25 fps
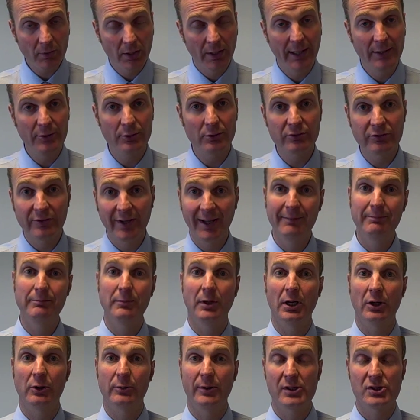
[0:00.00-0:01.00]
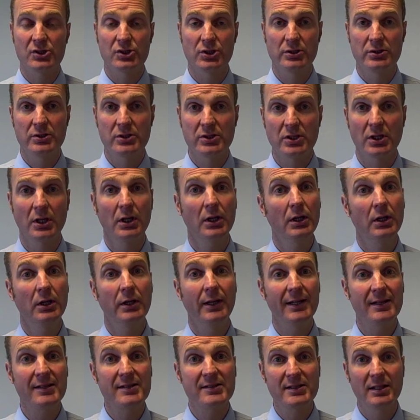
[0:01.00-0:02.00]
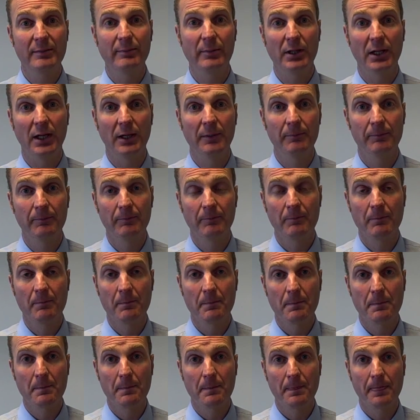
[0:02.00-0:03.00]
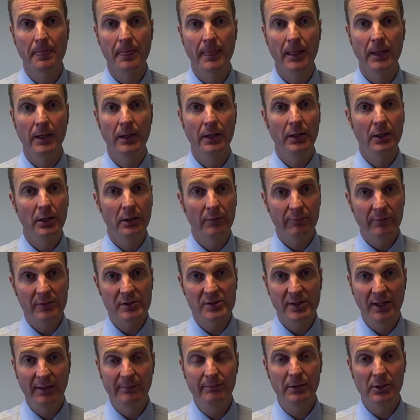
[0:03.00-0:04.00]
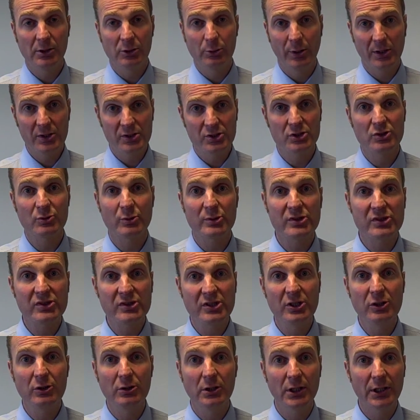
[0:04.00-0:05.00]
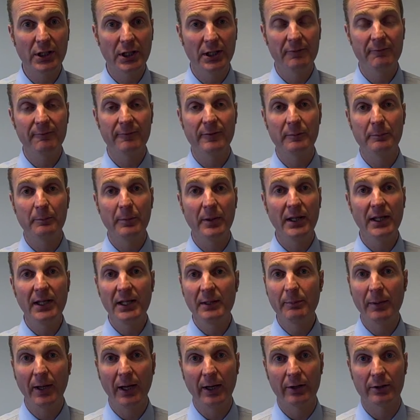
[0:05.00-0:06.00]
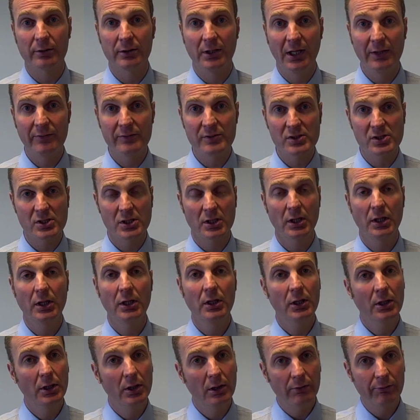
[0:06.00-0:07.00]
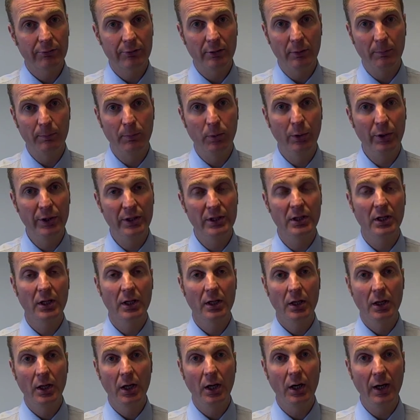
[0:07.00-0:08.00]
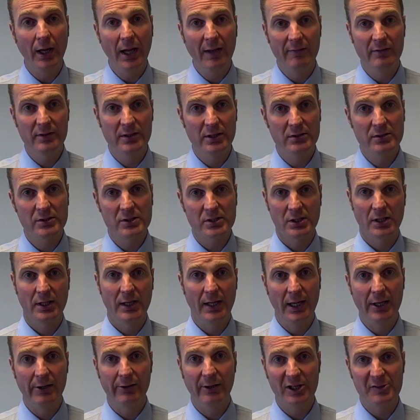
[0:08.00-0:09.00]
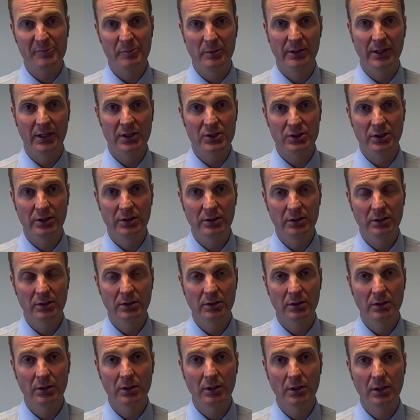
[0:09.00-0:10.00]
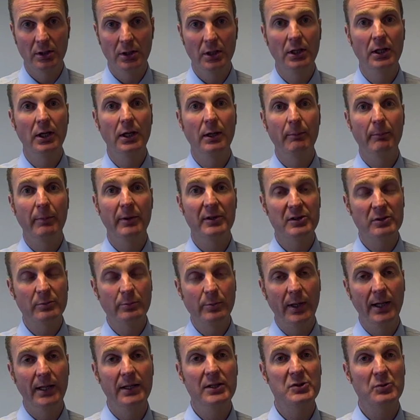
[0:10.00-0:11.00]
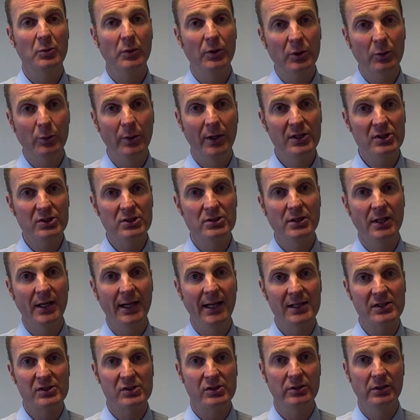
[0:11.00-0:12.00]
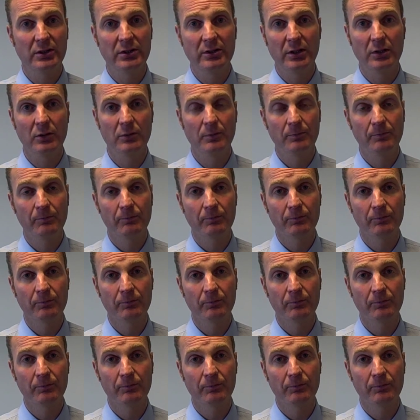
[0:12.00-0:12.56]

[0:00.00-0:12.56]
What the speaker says: In your 10 mark questions, it's similar. For 10 mark questions, we're still looking for P paragraphs for our point, our evidence and our explanation, but it depends what the question asks you to do.